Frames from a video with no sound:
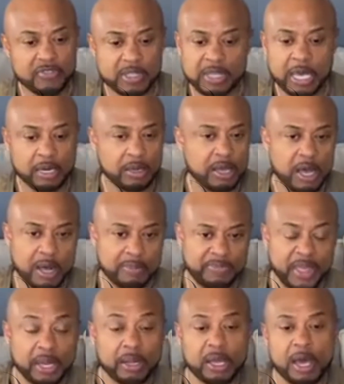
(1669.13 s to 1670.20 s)
that'll
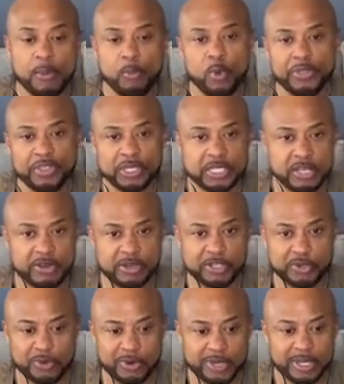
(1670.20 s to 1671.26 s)
come with the
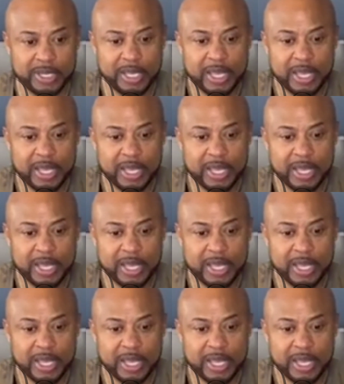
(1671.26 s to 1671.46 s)
territory.